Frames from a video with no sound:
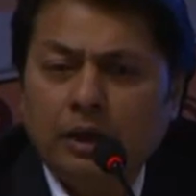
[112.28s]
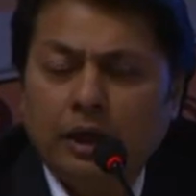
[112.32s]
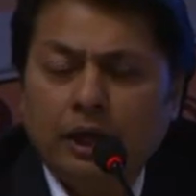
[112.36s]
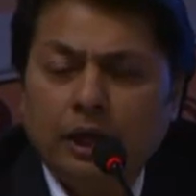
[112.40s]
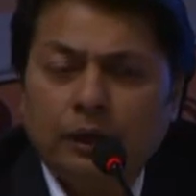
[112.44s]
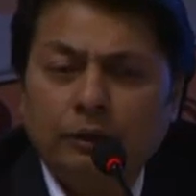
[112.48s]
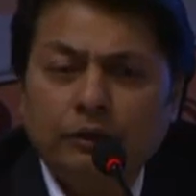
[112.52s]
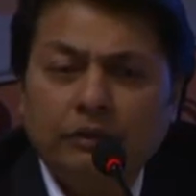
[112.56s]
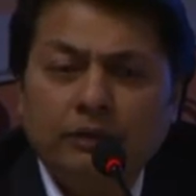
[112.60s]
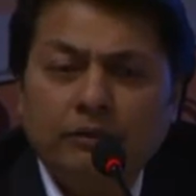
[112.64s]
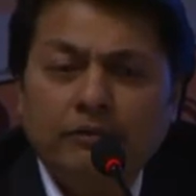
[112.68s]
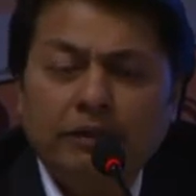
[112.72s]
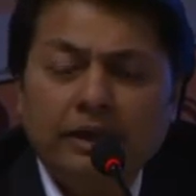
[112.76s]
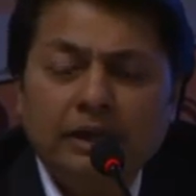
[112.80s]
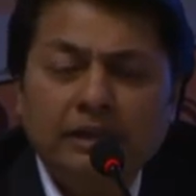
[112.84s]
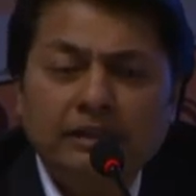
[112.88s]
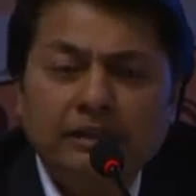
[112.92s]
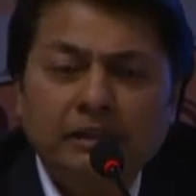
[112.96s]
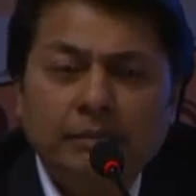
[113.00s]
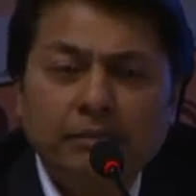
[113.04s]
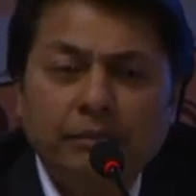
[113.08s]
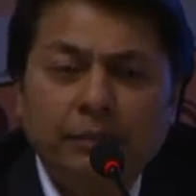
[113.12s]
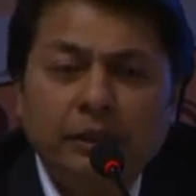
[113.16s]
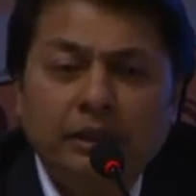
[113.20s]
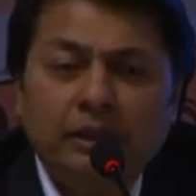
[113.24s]
It was a very
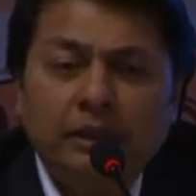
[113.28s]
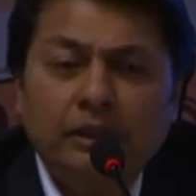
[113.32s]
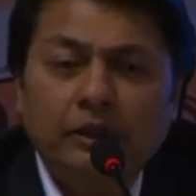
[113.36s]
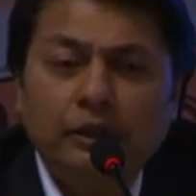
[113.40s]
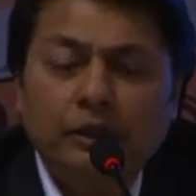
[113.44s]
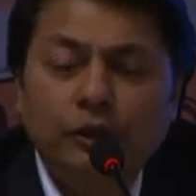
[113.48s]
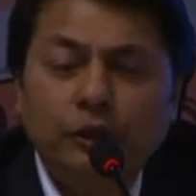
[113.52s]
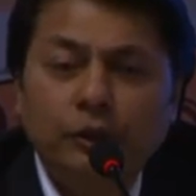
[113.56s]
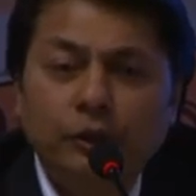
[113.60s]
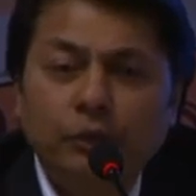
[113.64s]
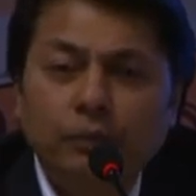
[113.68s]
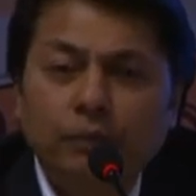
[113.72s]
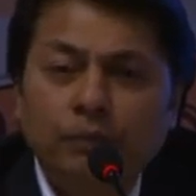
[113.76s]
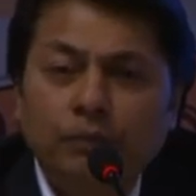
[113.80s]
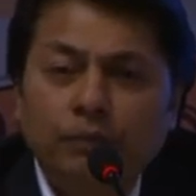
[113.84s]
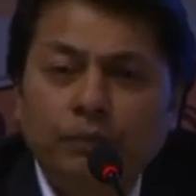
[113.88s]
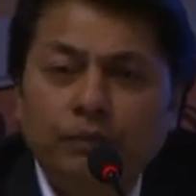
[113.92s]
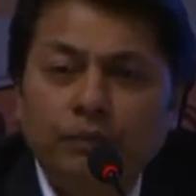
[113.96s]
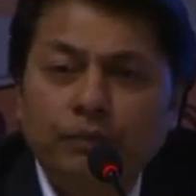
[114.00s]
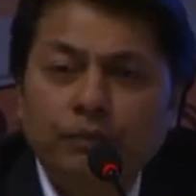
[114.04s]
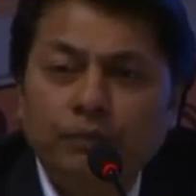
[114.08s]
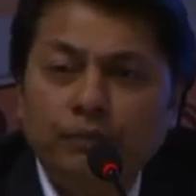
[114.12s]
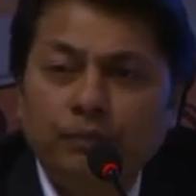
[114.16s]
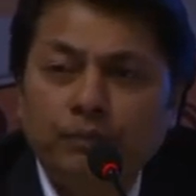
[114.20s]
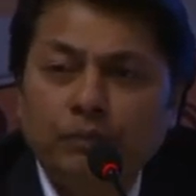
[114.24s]
simple thing to do.
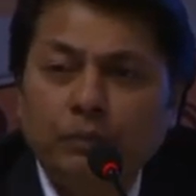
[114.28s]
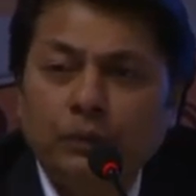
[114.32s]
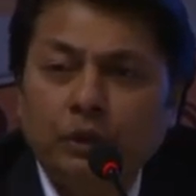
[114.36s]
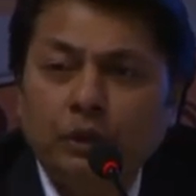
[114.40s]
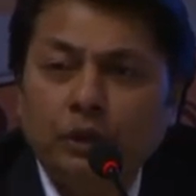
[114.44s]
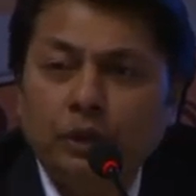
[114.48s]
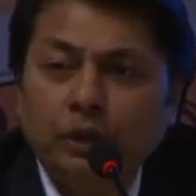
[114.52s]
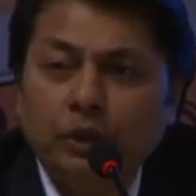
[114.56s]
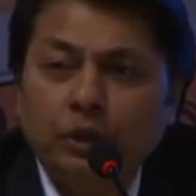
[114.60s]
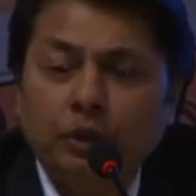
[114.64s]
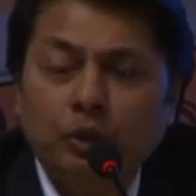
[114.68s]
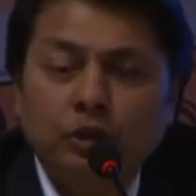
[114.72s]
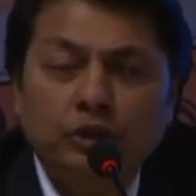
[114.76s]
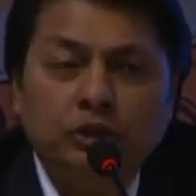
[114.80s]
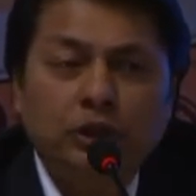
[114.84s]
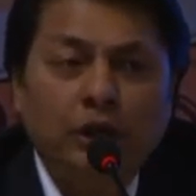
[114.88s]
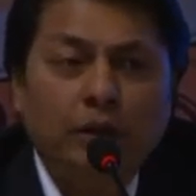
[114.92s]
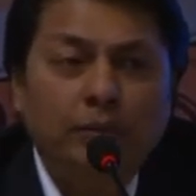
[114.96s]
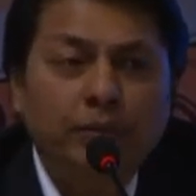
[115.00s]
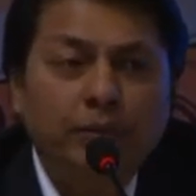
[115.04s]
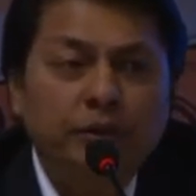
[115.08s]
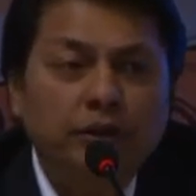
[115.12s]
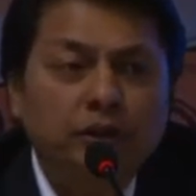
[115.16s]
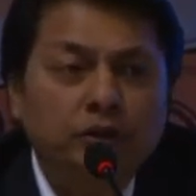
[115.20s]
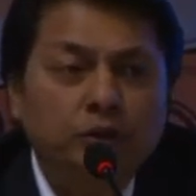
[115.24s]
Those
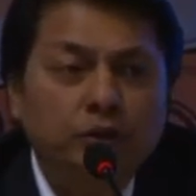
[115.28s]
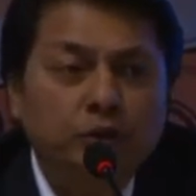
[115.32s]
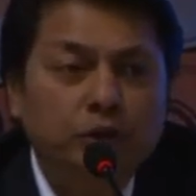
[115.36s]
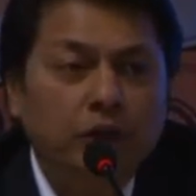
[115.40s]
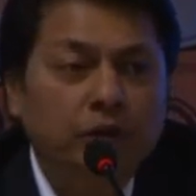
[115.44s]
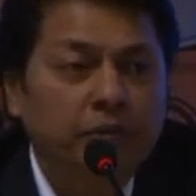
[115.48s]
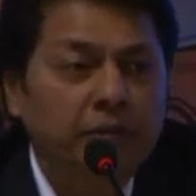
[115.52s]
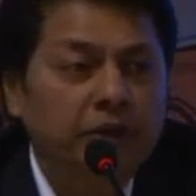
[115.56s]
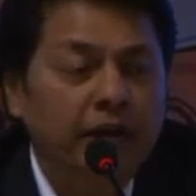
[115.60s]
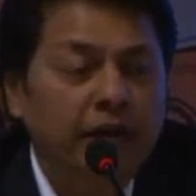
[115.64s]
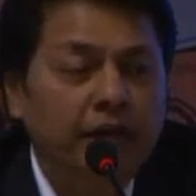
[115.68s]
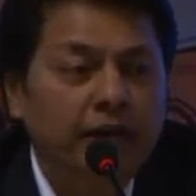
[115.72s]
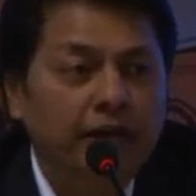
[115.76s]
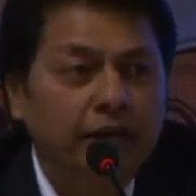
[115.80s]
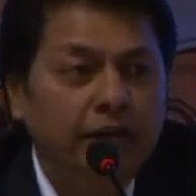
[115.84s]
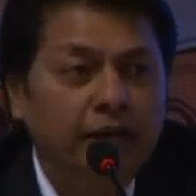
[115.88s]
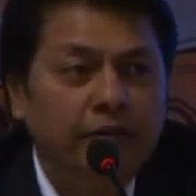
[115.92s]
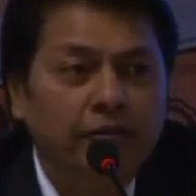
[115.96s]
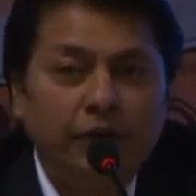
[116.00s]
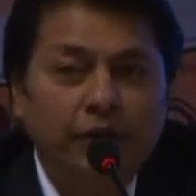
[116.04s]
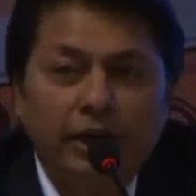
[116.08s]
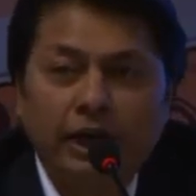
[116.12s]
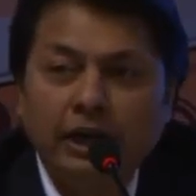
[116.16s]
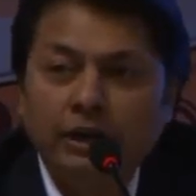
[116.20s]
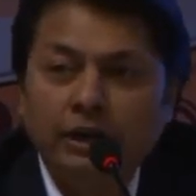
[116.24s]
companies should have been
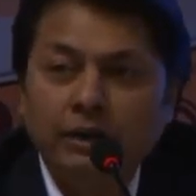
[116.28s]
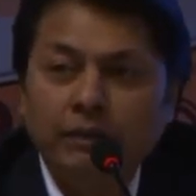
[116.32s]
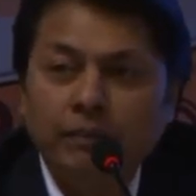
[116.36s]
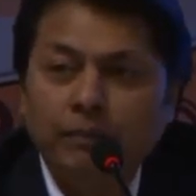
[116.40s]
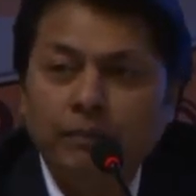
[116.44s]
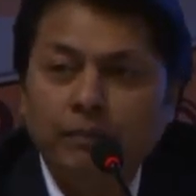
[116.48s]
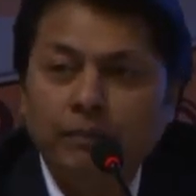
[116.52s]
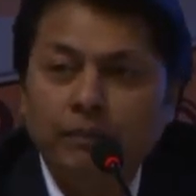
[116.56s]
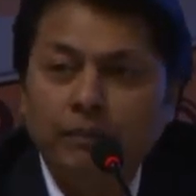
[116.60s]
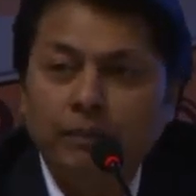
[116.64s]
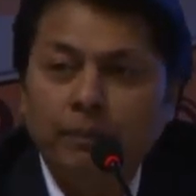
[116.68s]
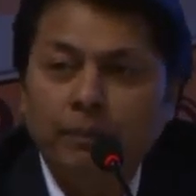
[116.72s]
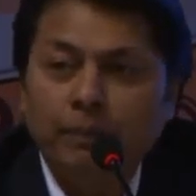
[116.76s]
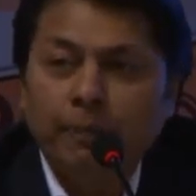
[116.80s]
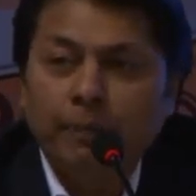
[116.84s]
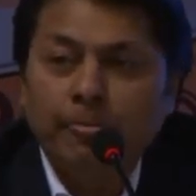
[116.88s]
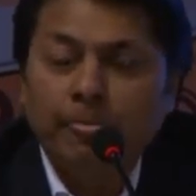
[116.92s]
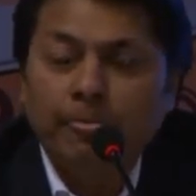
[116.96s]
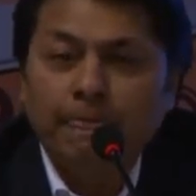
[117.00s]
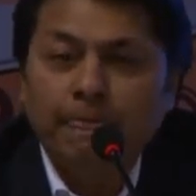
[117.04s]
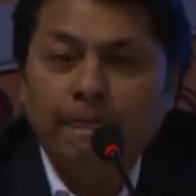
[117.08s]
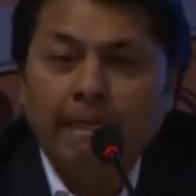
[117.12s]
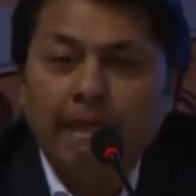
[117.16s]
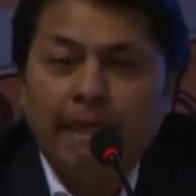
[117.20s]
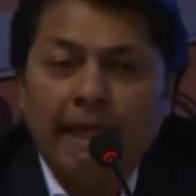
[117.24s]
identified
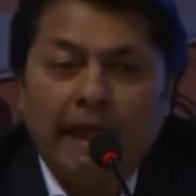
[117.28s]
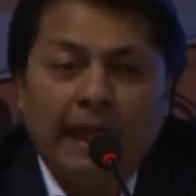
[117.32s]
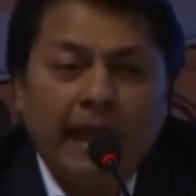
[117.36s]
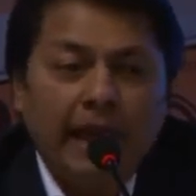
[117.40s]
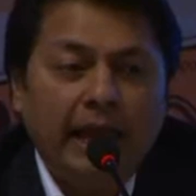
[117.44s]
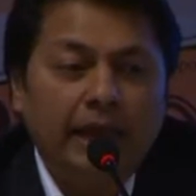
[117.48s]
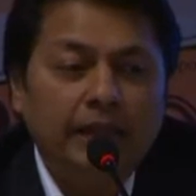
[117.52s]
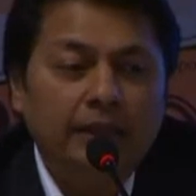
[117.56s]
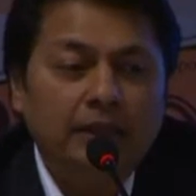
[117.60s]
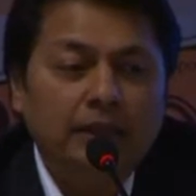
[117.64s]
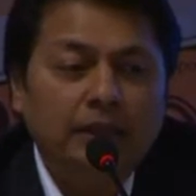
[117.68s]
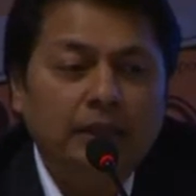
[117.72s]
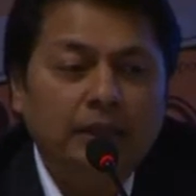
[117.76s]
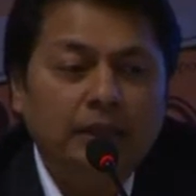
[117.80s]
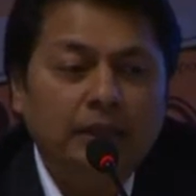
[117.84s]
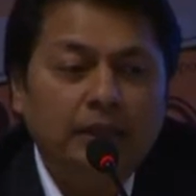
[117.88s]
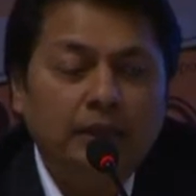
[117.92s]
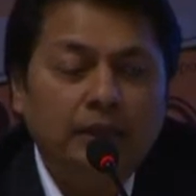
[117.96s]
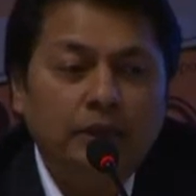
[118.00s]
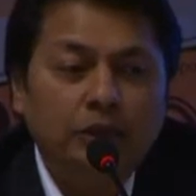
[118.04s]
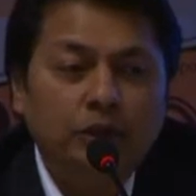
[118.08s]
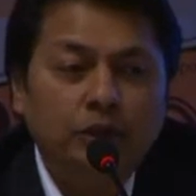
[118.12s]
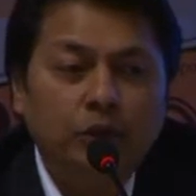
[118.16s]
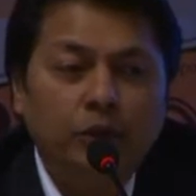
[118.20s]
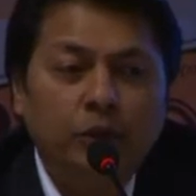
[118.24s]
and
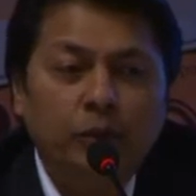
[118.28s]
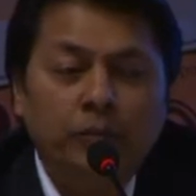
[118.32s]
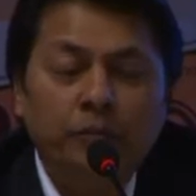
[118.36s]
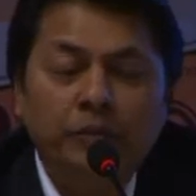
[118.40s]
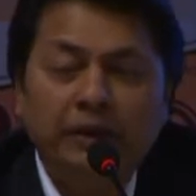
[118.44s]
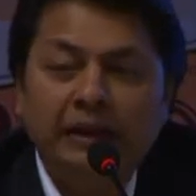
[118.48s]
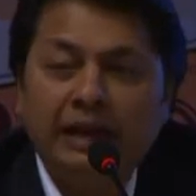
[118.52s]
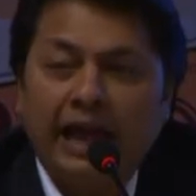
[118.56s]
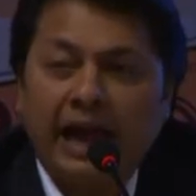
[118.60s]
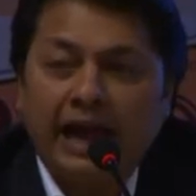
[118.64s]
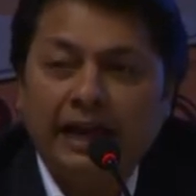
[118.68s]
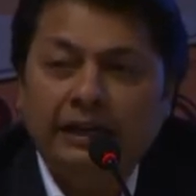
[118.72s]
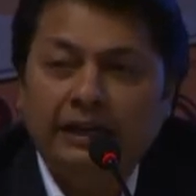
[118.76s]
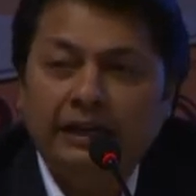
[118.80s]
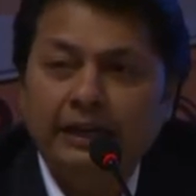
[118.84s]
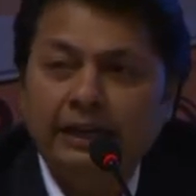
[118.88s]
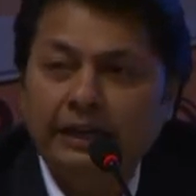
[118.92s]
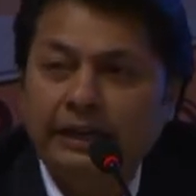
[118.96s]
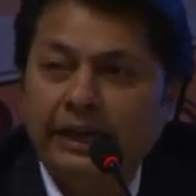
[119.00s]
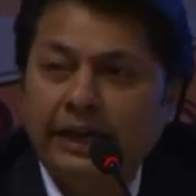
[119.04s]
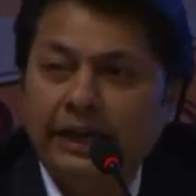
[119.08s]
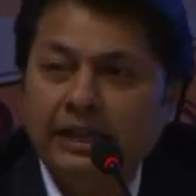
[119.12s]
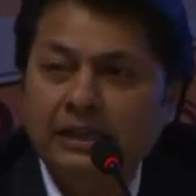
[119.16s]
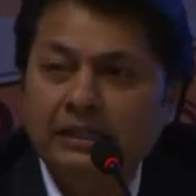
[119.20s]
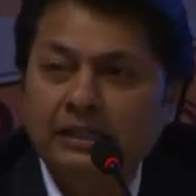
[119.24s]
should have been acted
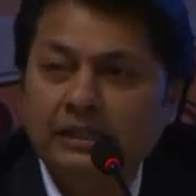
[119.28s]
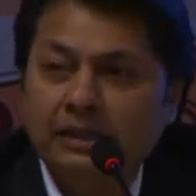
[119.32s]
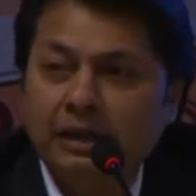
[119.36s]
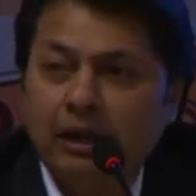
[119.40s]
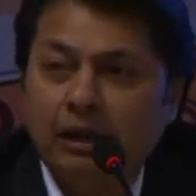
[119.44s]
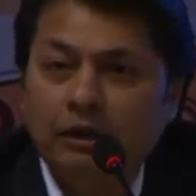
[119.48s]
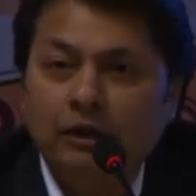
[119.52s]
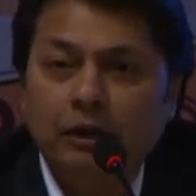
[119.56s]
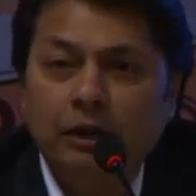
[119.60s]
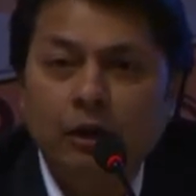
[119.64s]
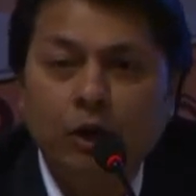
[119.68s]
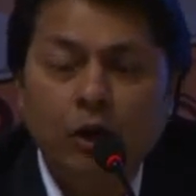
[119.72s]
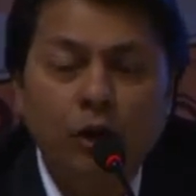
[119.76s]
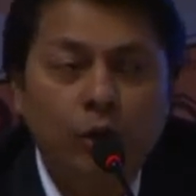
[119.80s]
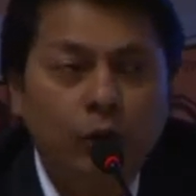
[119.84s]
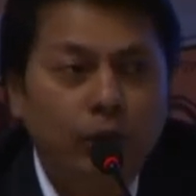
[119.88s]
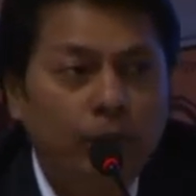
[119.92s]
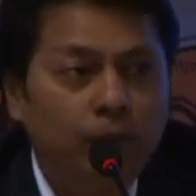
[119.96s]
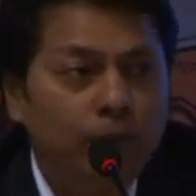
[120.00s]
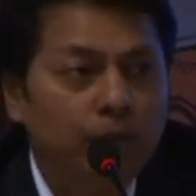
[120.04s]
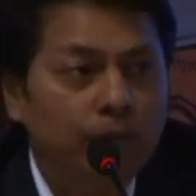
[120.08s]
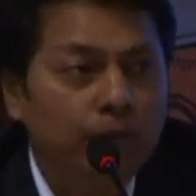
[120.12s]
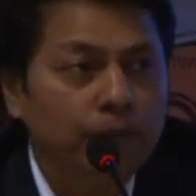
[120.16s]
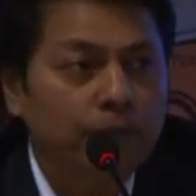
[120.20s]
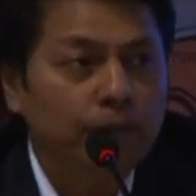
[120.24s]
against under law.
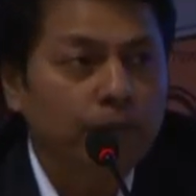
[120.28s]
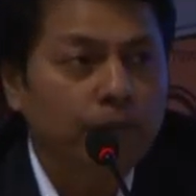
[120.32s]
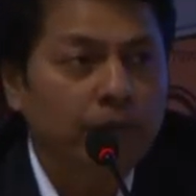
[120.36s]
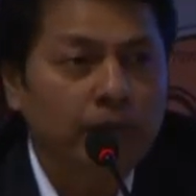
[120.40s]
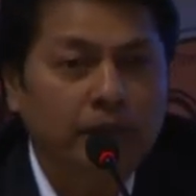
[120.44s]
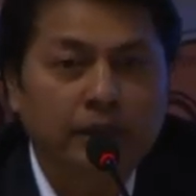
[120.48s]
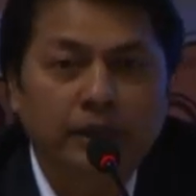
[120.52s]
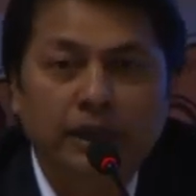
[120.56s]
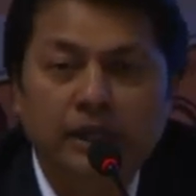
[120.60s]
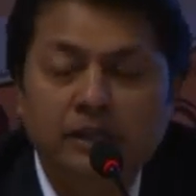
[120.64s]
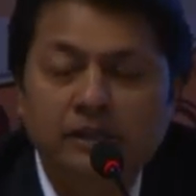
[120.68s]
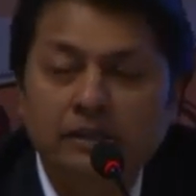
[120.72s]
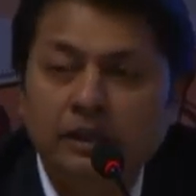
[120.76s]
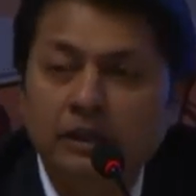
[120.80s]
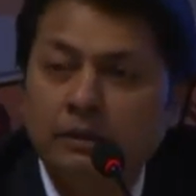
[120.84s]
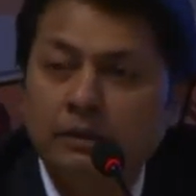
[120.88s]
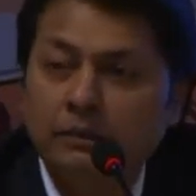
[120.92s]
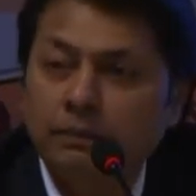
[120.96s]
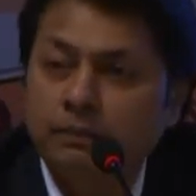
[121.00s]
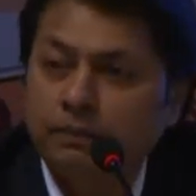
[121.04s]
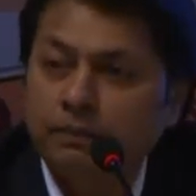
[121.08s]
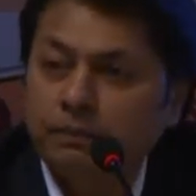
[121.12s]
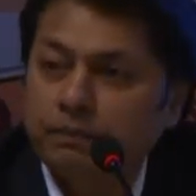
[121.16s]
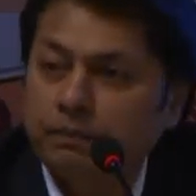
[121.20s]
And that's it.